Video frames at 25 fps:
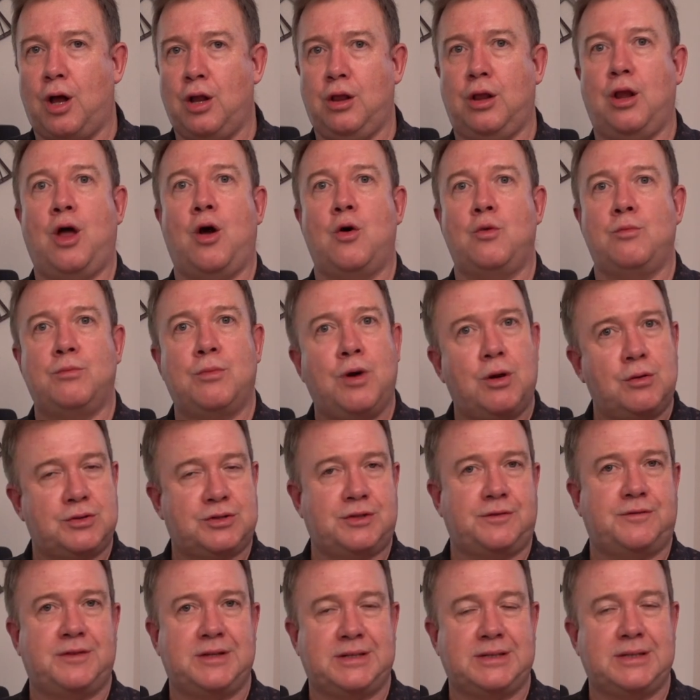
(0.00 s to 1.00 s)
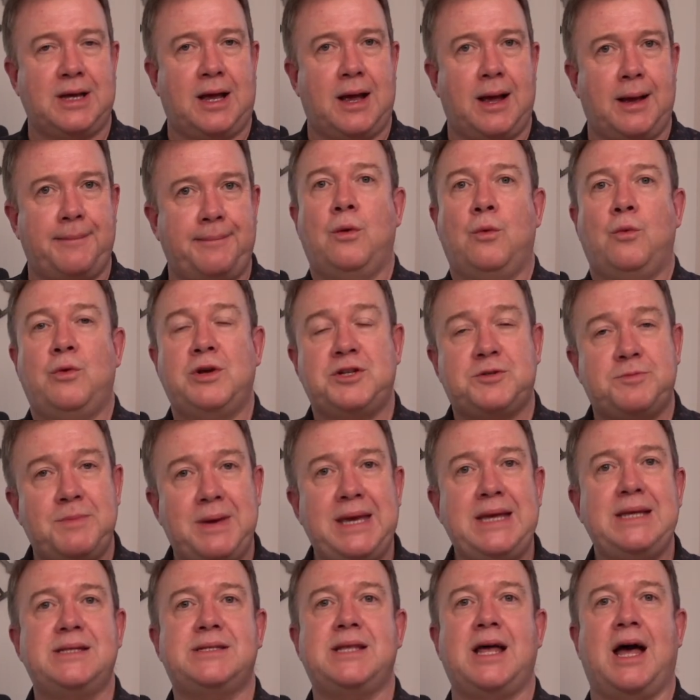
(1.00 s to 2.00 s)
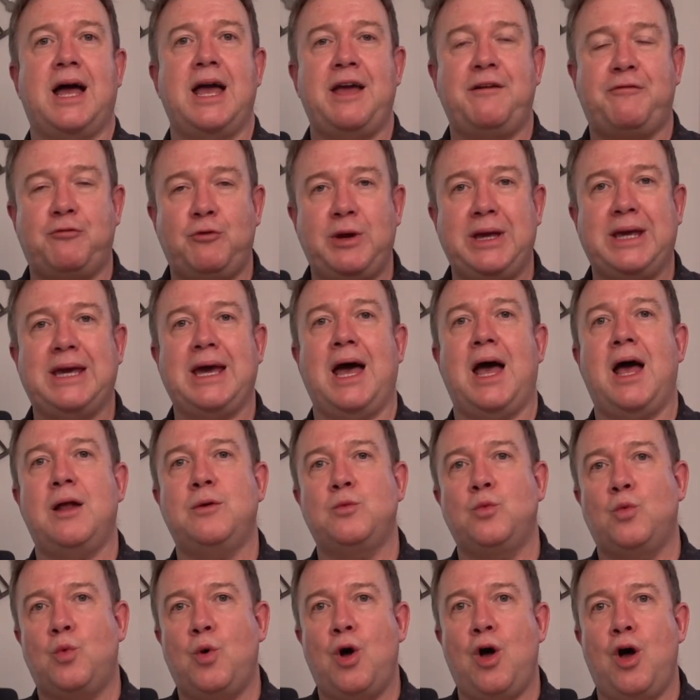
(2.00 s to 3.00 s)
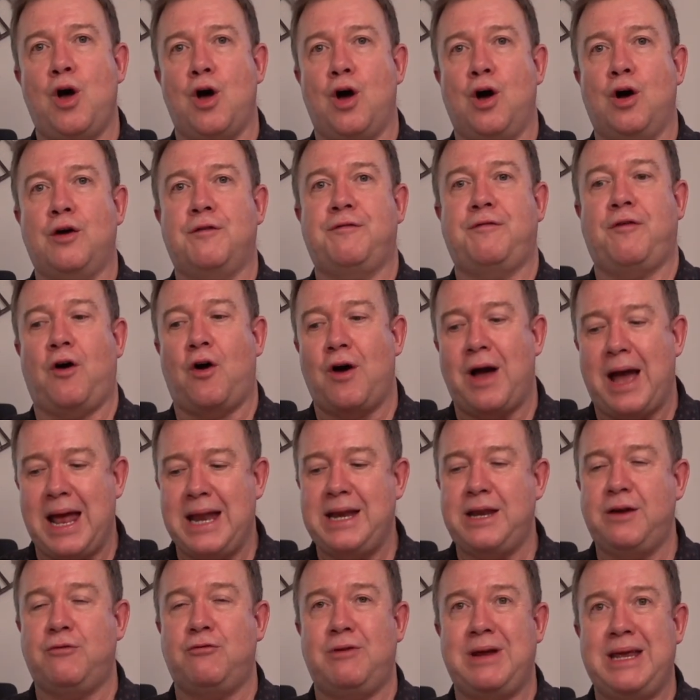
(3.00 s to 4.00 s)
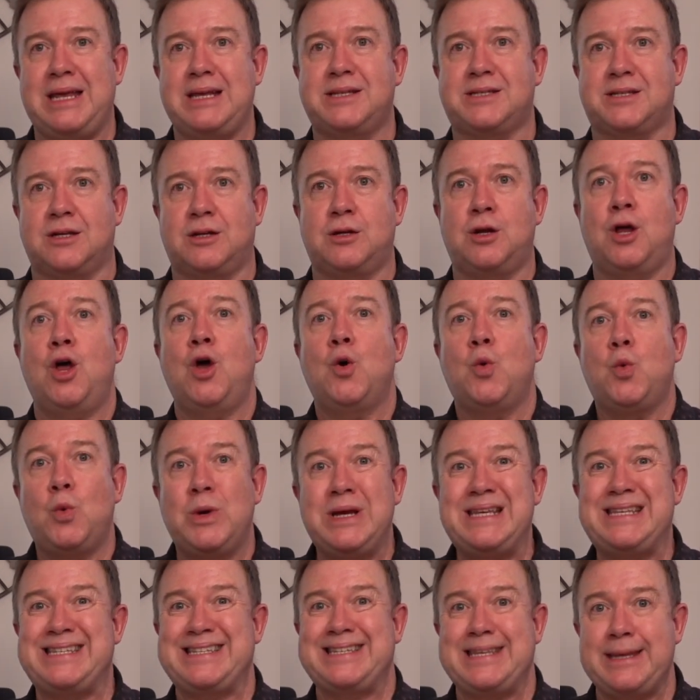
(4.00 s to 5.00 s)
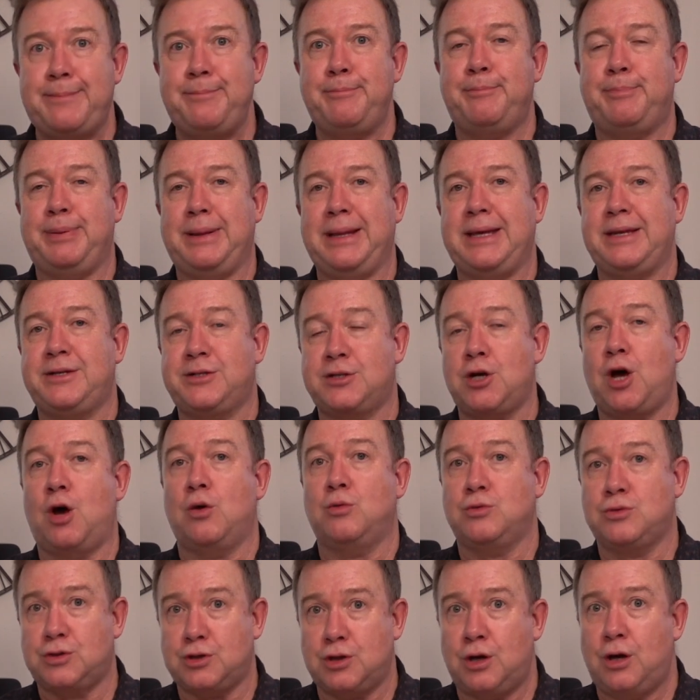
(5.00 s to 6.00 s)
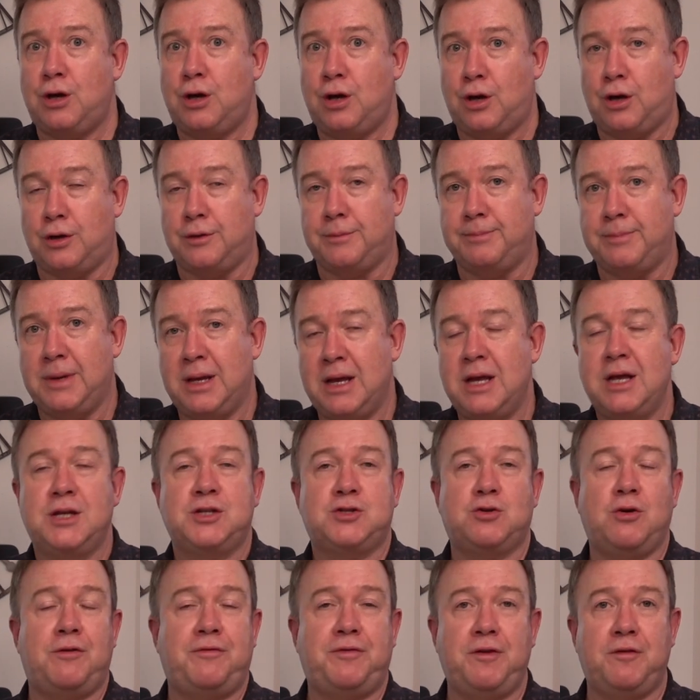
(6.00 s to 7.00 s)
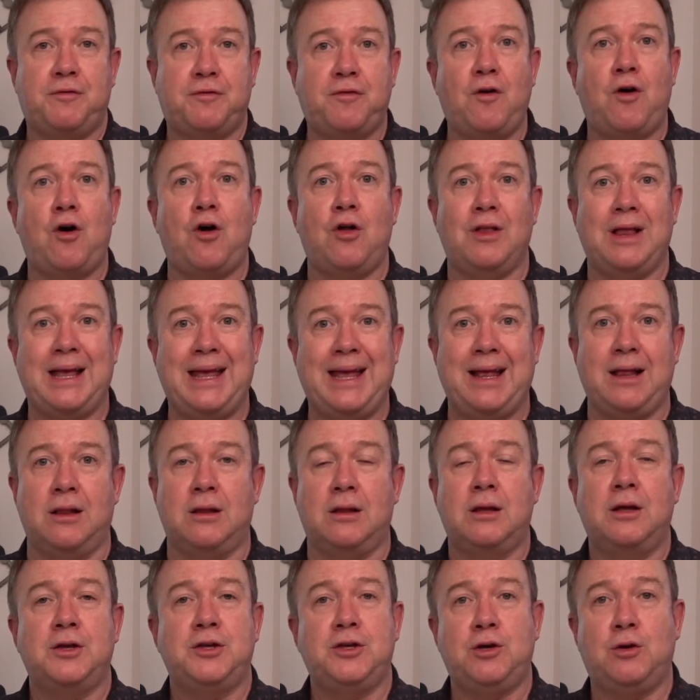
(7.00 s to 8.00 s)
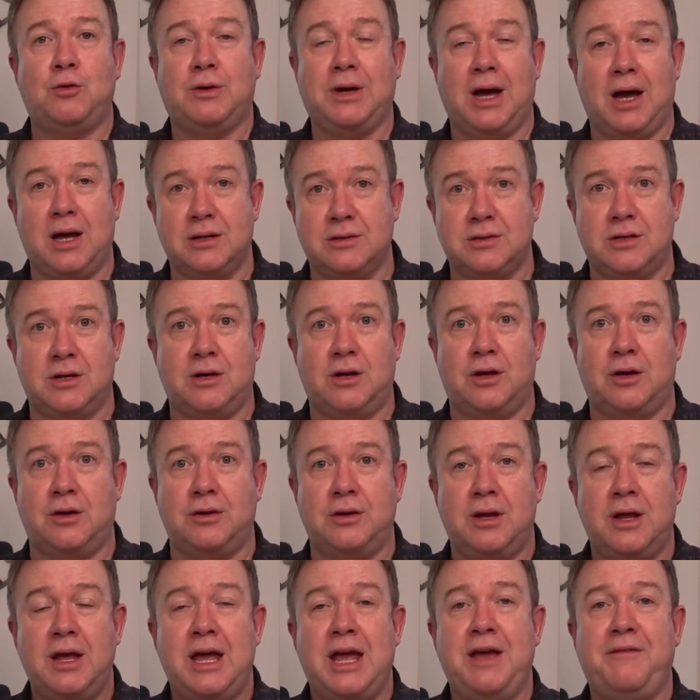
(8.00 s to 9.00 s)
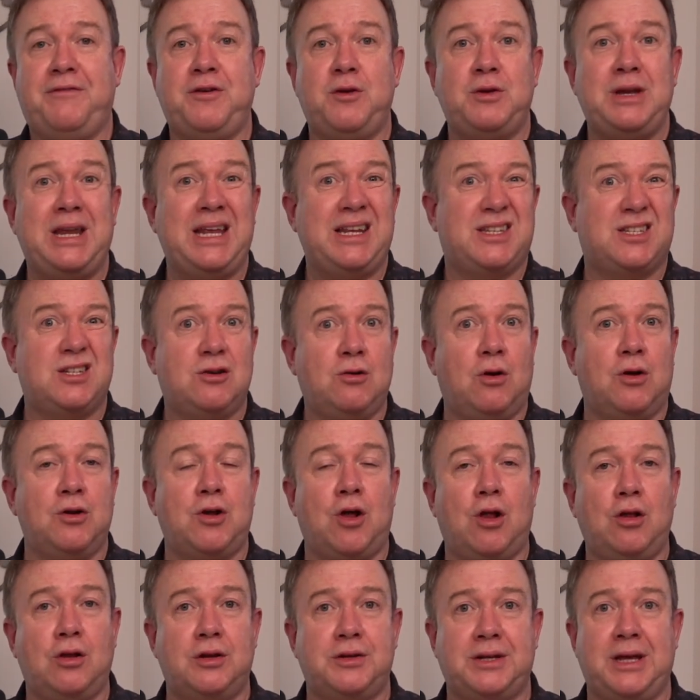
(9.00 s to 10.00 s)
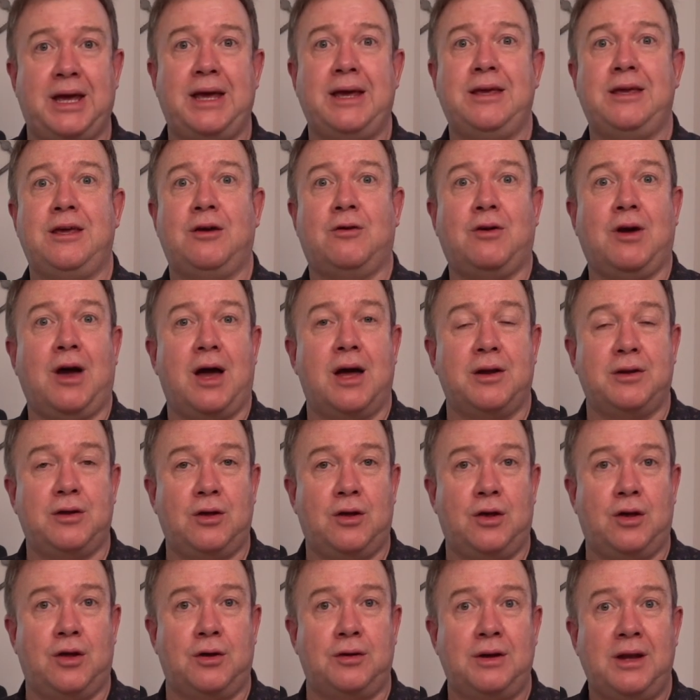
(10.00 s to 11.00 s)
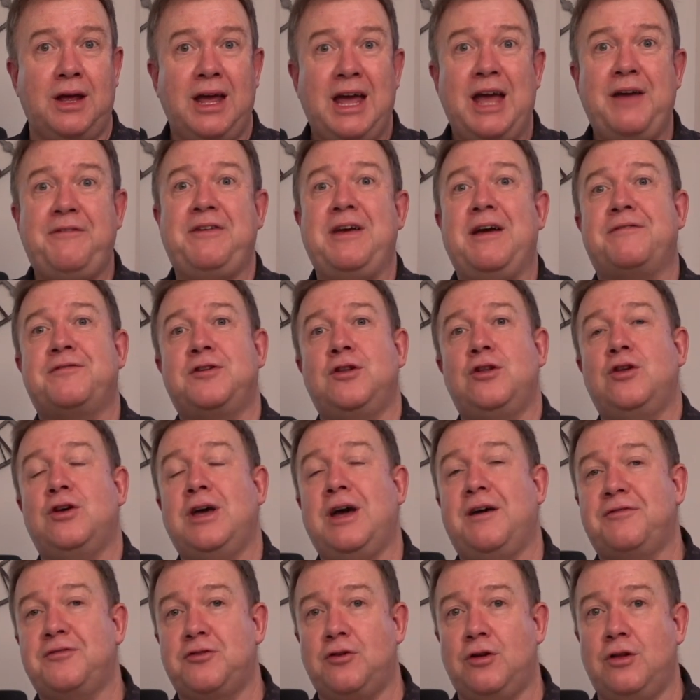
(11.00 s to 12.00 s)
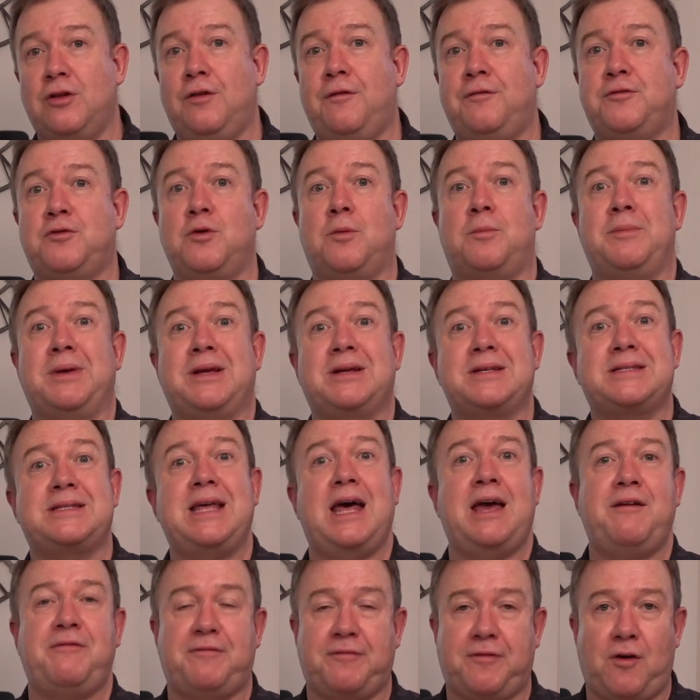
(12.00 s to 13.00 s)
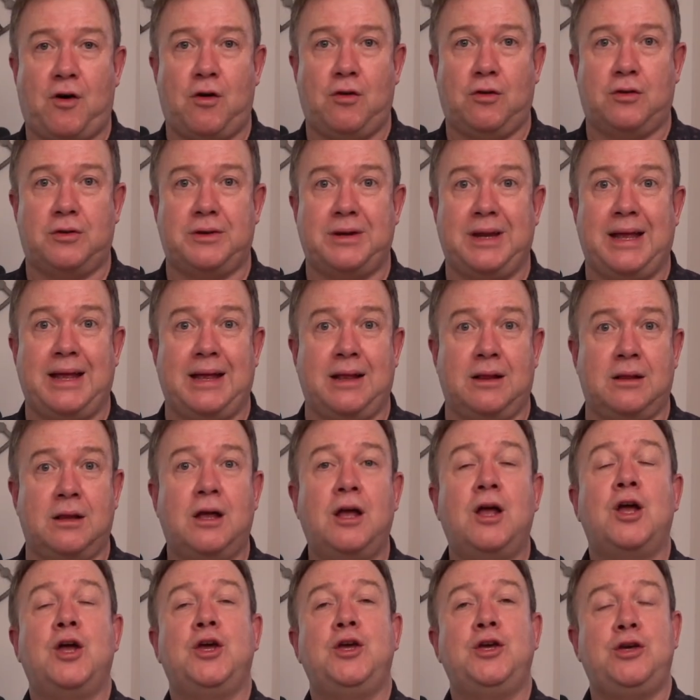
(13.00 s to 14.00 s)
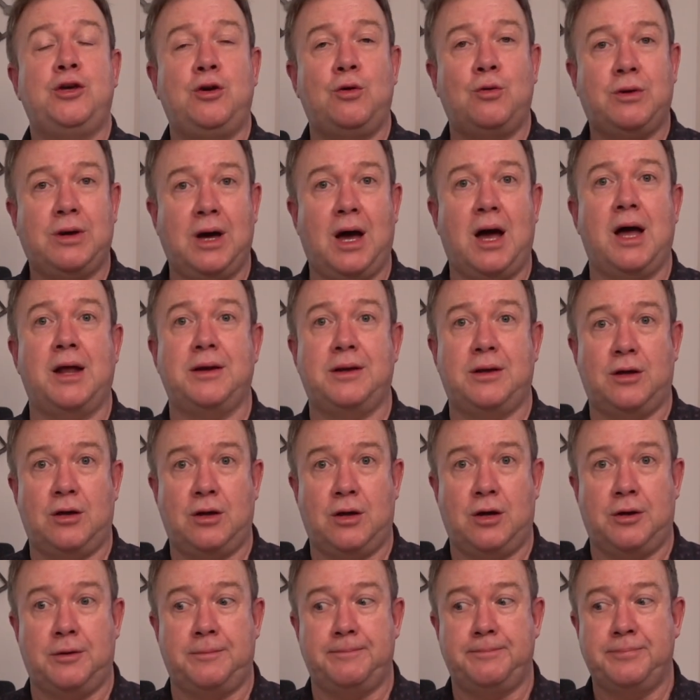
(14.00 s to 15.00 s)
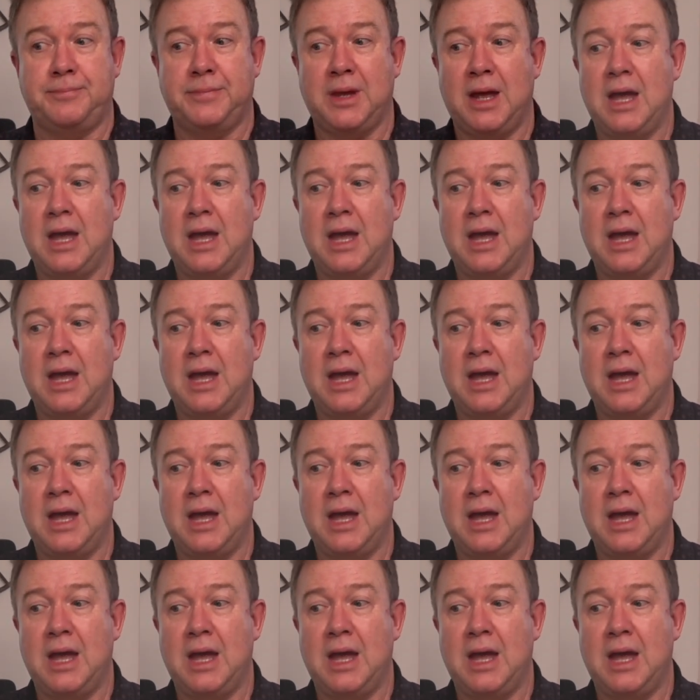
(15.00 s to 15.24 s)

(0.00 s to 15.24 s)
alone most of the time. Which means that if we can't work for any reason, we simply don't earn. So if you fall ill, you can't earn. If you need to go on holiday, you can't earn. If you have to look after a loved one because they've fallen ill, you can't earn.